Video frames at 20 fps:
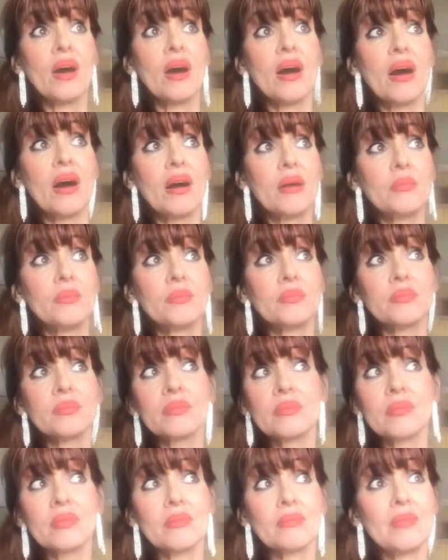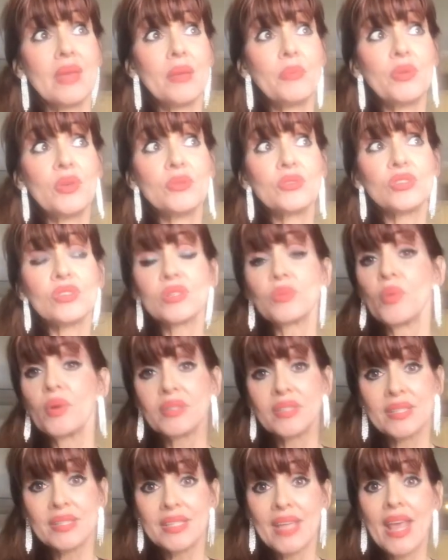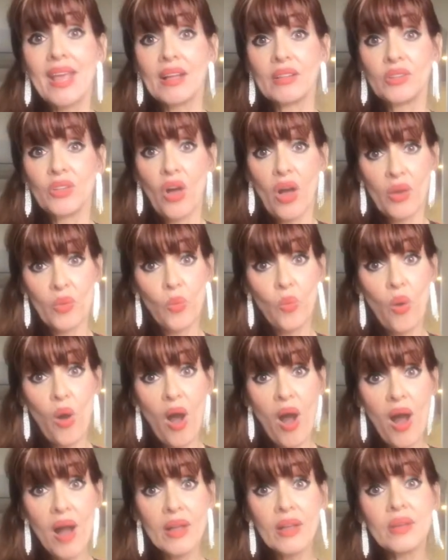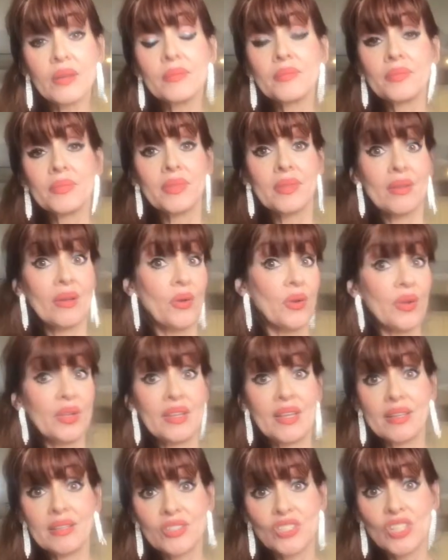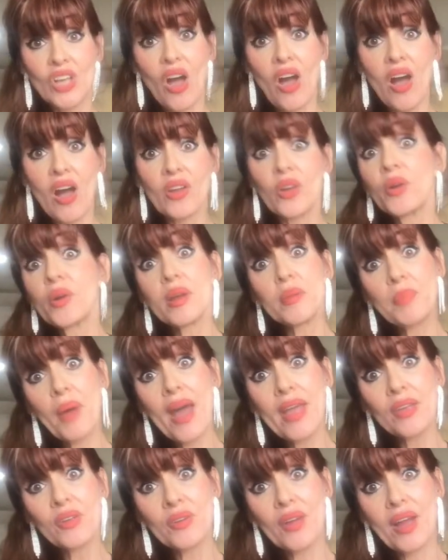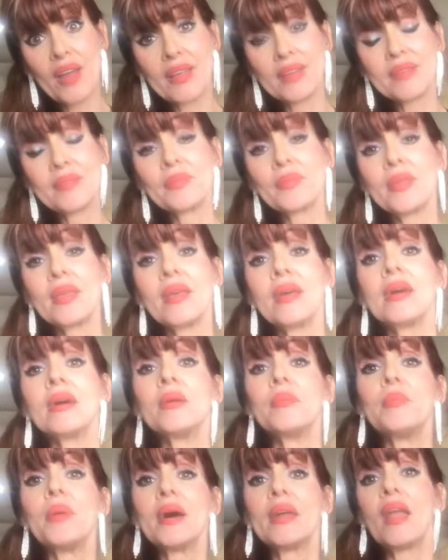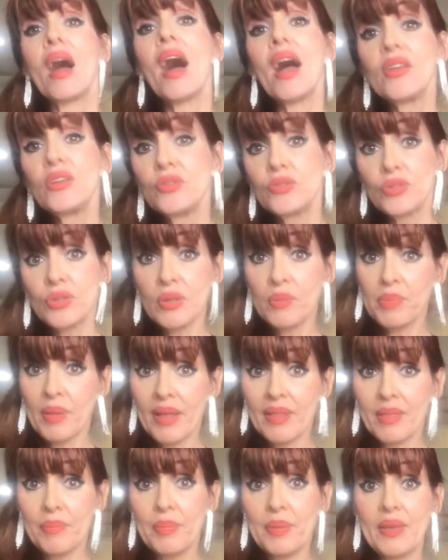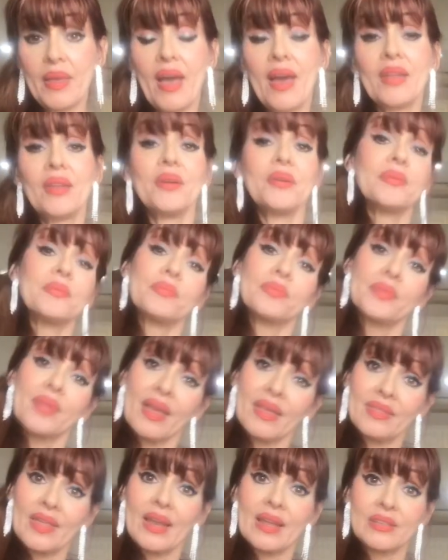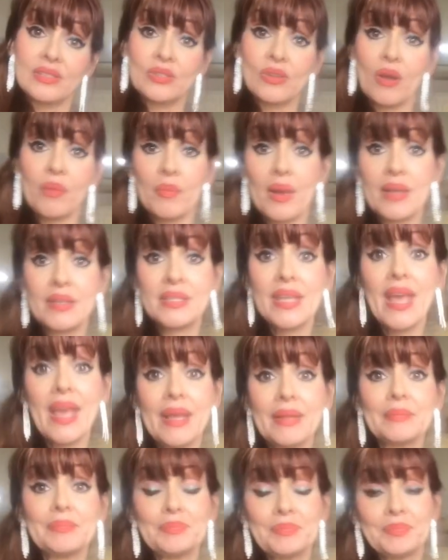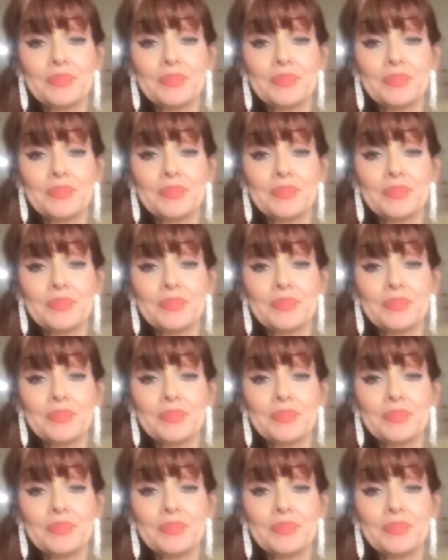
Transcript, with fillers: Um, maybe you just want to take a long walk or a little jog or a bike ride. But I usually play the piano and then I start my day.